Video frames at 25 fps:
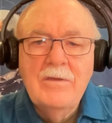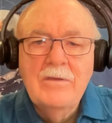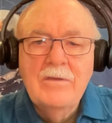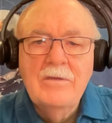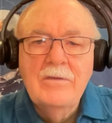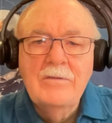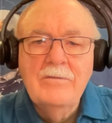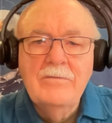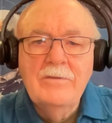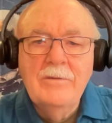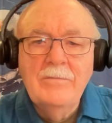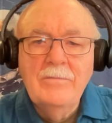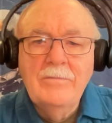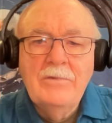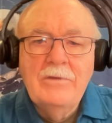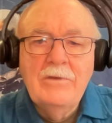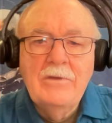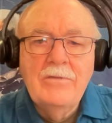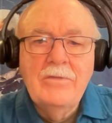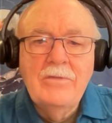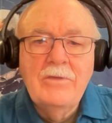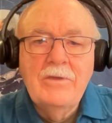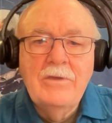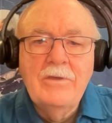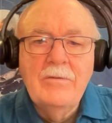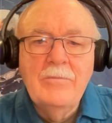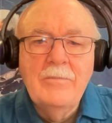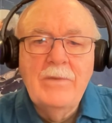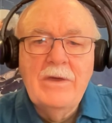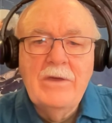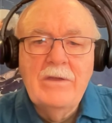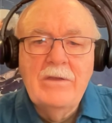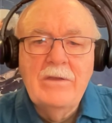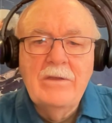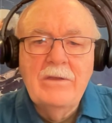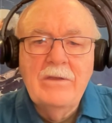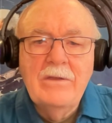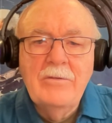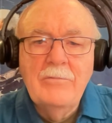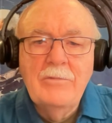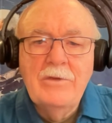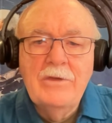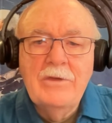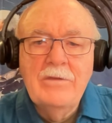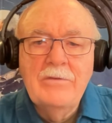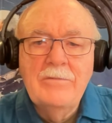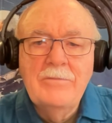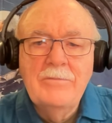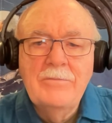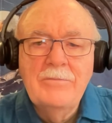Something to think about
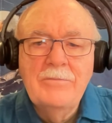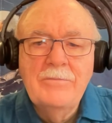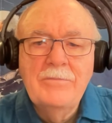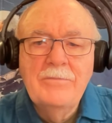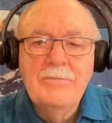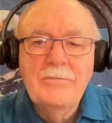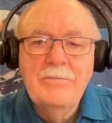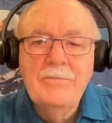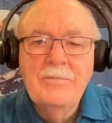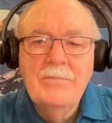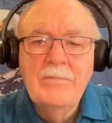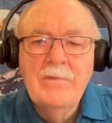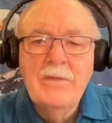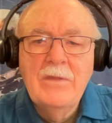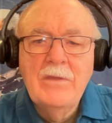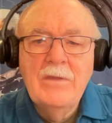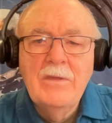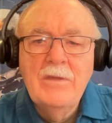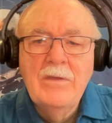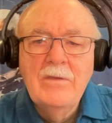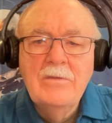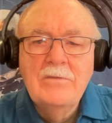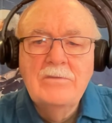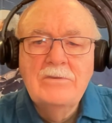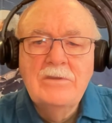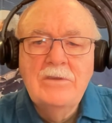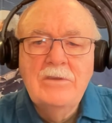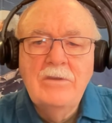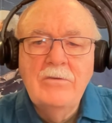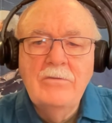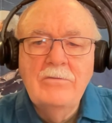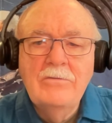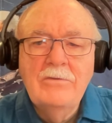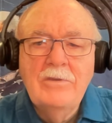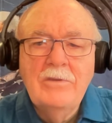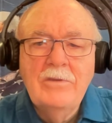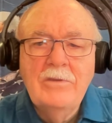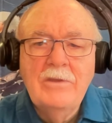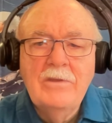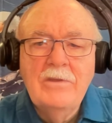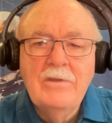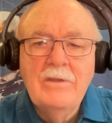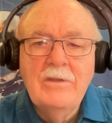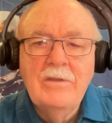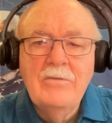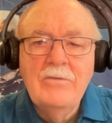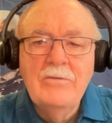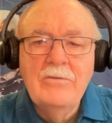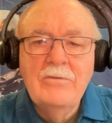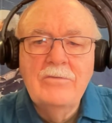anyway. She goes on to
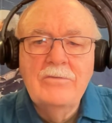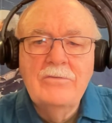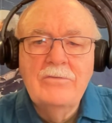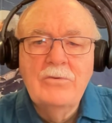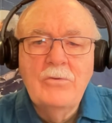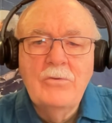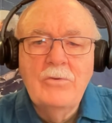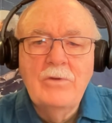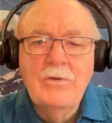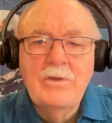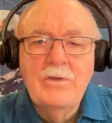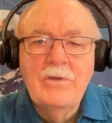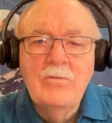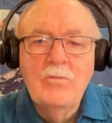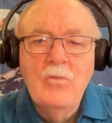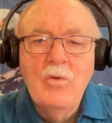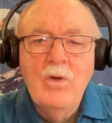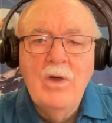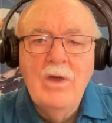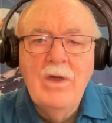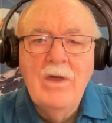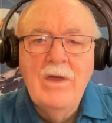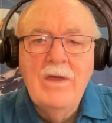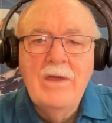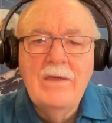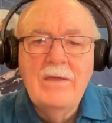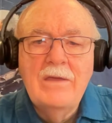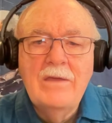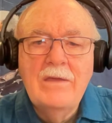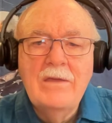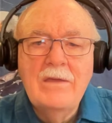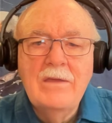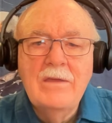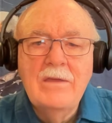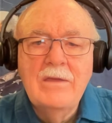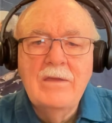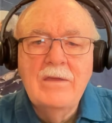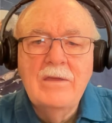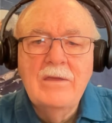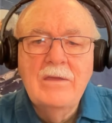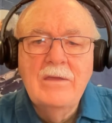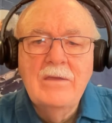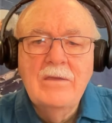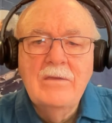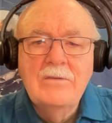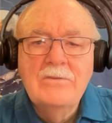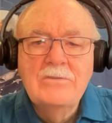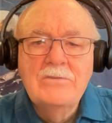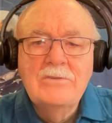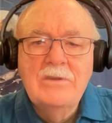tell her story and why
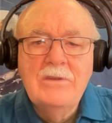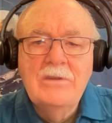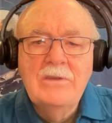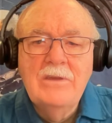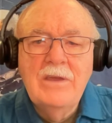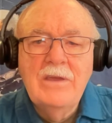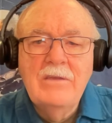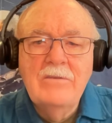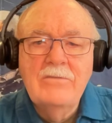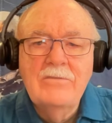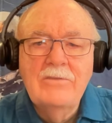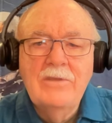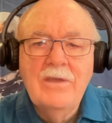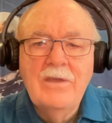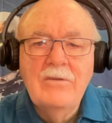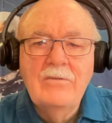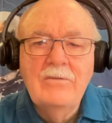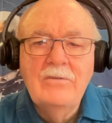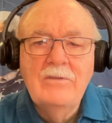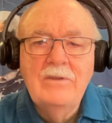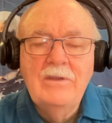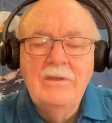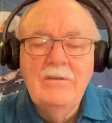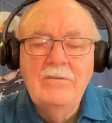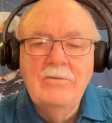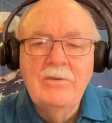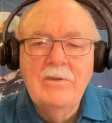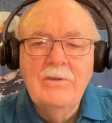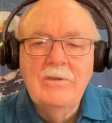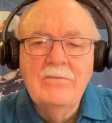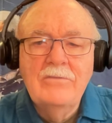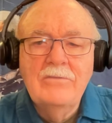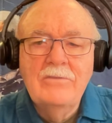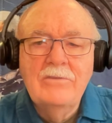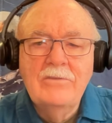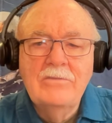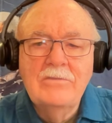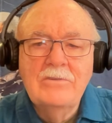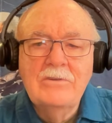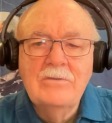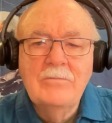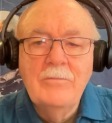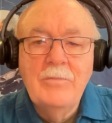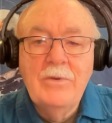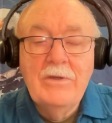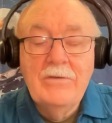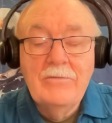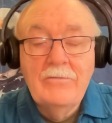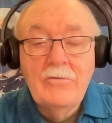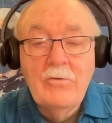she has now detransitioned,
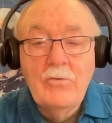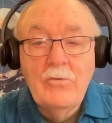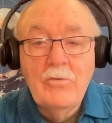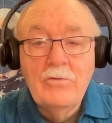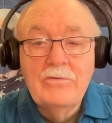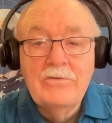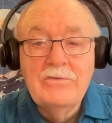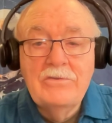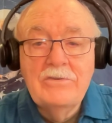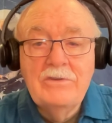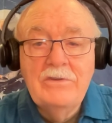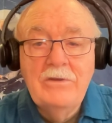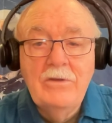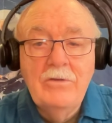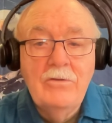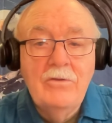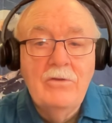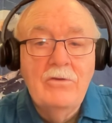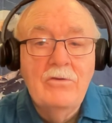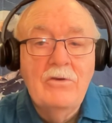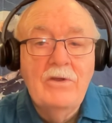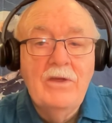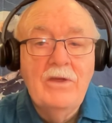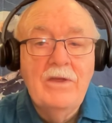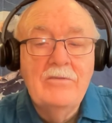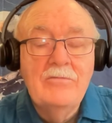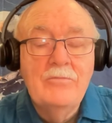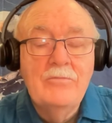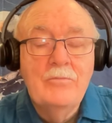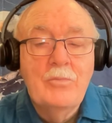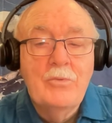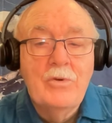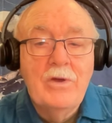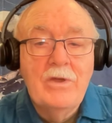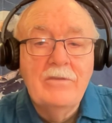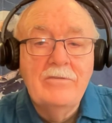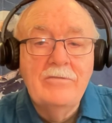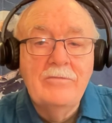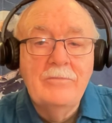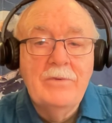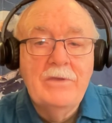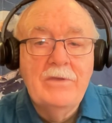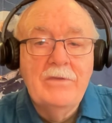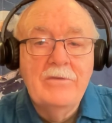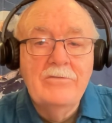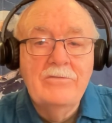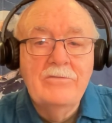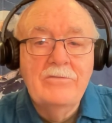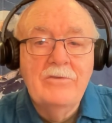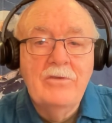but of course she no longer has breasts
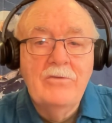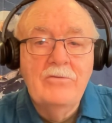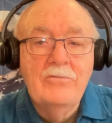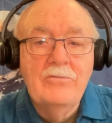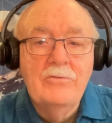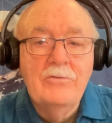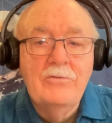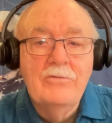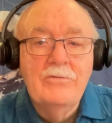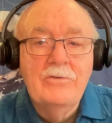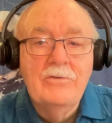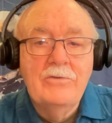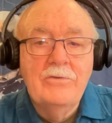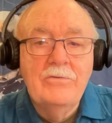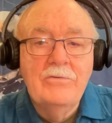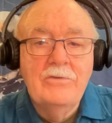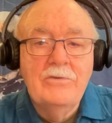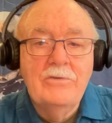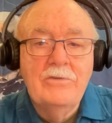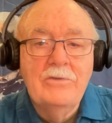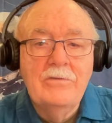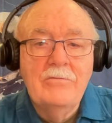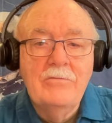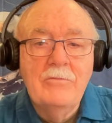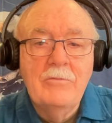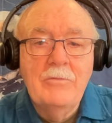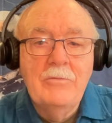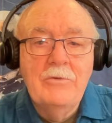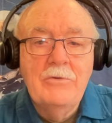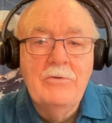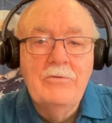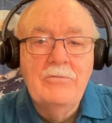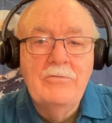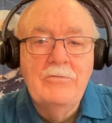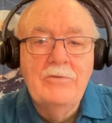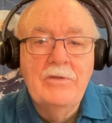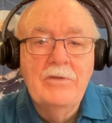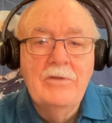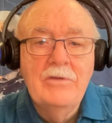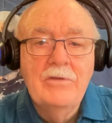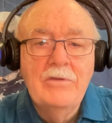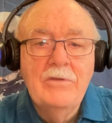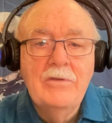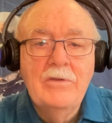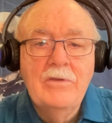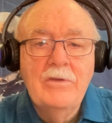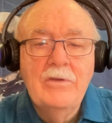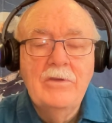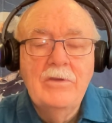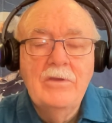because those were surgically removed.
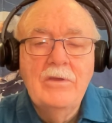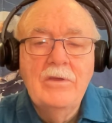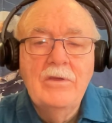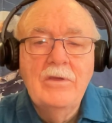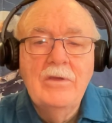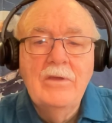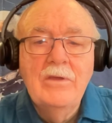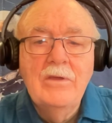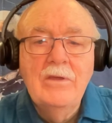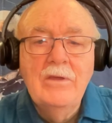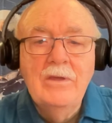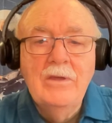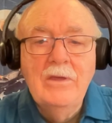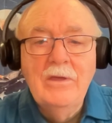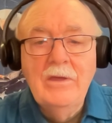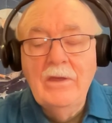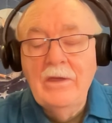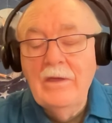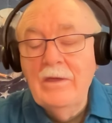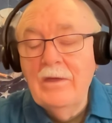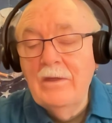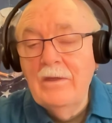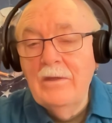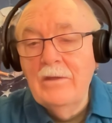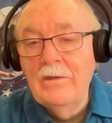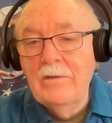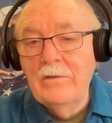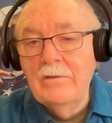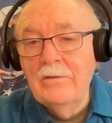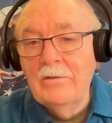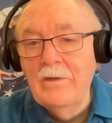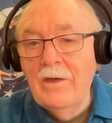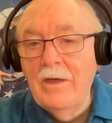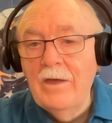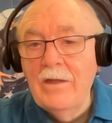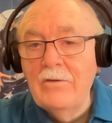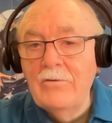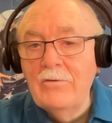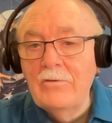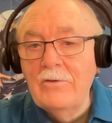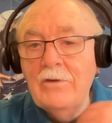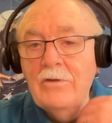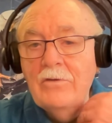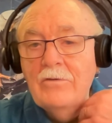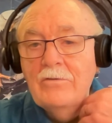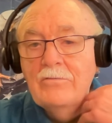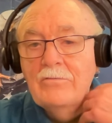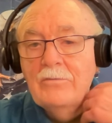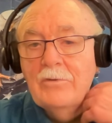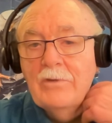And God only
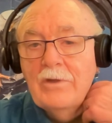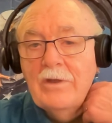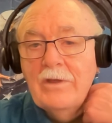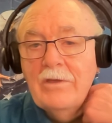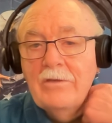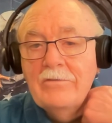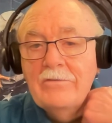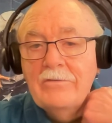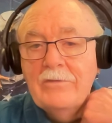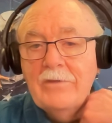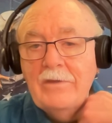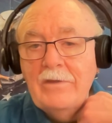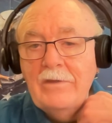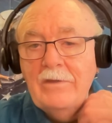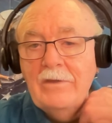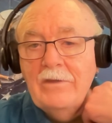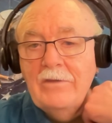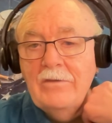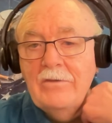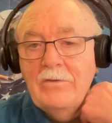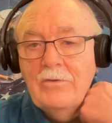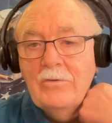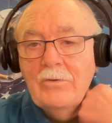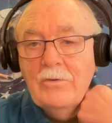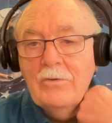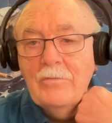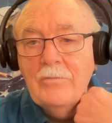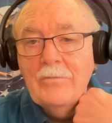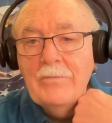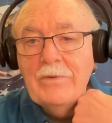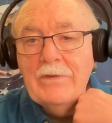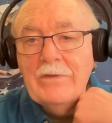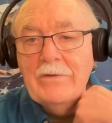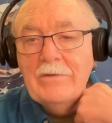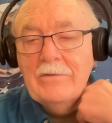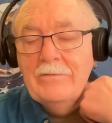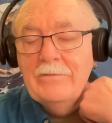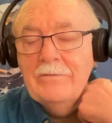knows what else they did to her. But